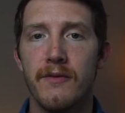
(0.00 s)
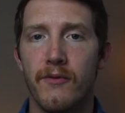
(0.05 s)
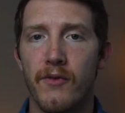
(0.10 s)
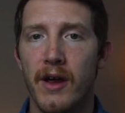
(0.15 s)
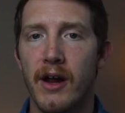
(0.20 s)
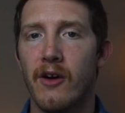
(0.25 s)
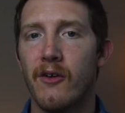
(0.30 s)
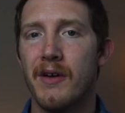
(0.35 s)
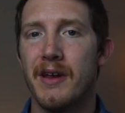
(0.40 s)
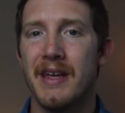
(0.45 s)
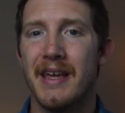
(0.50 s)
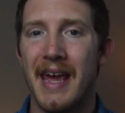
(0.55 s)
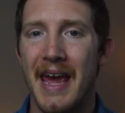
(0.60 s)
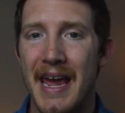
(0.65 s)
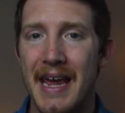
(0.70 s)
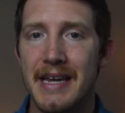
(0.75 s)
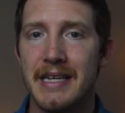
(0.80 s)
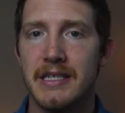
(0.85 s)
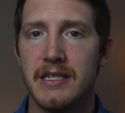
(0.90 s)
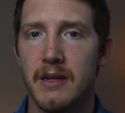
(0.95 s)
very
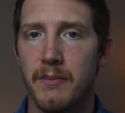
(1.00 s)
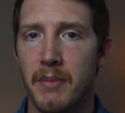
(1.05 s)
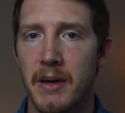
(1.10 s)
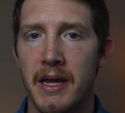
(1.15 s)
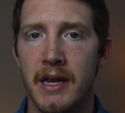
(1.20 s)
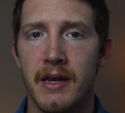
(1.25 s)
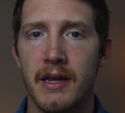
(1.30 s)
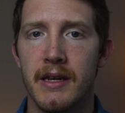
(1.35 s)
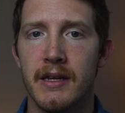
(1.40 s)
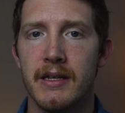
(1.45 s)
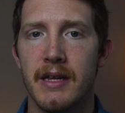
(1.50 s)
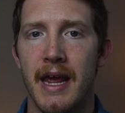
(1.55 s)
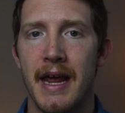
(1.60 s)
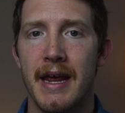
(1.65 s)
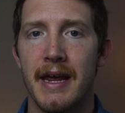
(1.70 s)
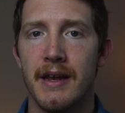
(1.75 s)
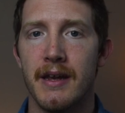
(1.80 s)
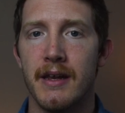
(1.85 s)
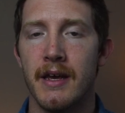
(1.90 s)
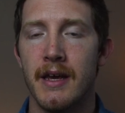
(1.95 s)
case dependent
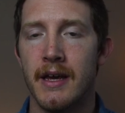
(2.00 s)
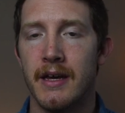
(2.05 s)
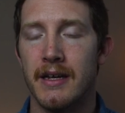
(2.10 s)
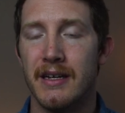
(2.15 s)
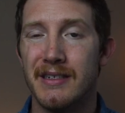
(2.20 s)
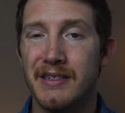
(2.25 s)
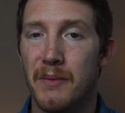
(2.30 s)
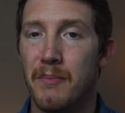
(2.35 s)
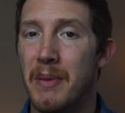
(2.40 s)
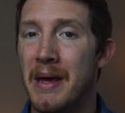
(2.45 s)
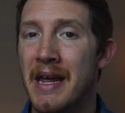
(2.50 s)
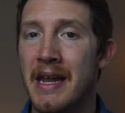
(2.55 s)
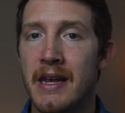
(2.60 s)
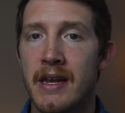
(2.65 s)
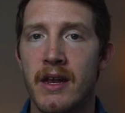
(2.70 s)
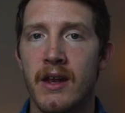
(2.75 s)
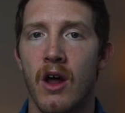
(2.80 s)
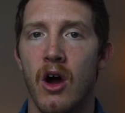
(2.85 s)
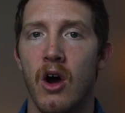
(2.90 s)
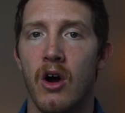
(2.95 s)
and uh,
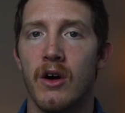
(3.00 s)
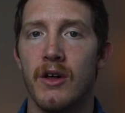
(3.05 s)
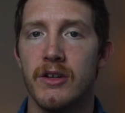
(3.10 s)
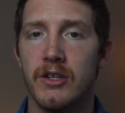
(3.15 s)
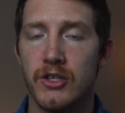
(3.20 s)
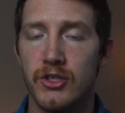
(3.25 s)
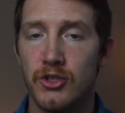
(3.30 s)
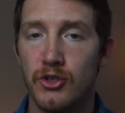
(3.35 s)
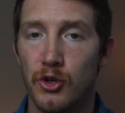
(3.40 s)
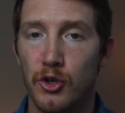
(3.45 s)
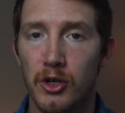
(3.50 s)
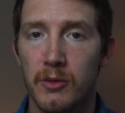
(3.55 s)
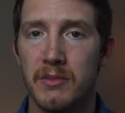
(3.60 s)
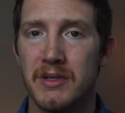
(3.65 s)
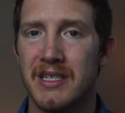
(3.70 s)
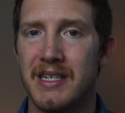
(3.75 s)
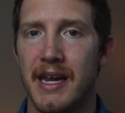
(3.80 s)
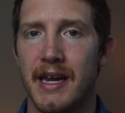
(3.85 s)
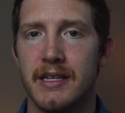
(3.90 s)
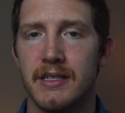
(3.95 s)
dependent on
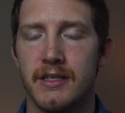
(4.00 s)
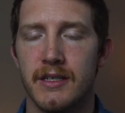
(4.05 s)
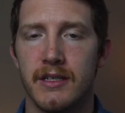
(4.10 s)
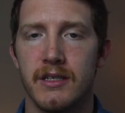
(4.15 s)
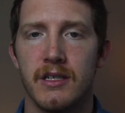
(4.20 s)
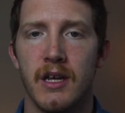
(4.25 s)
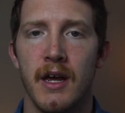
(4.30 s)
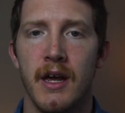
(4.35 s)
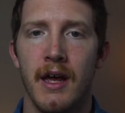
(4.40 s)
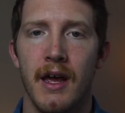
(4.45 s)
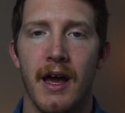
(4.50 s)
circumstances.